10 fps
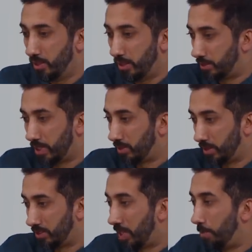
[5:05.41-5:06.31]
It's not
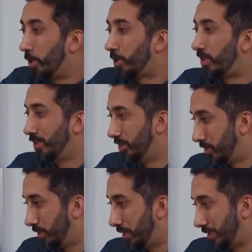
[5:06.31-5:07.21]
book
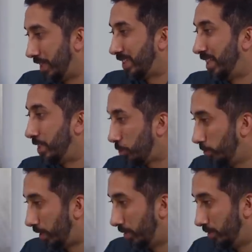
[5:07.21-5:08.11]
knowledge. It's not
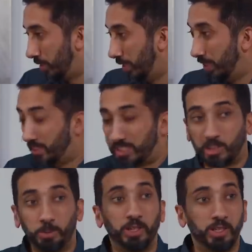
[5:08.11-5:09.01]
classroom knowledge. It's
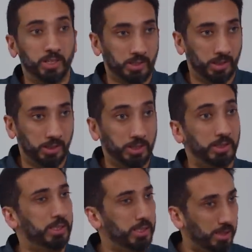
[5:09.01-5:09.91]
experience knowledge.
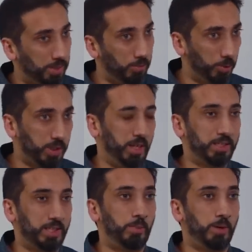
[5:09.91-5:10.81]
And this is something Musa
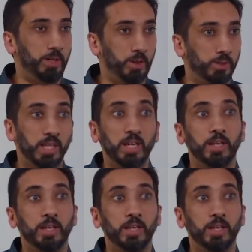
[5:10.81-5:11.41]
alayhi salam already knows.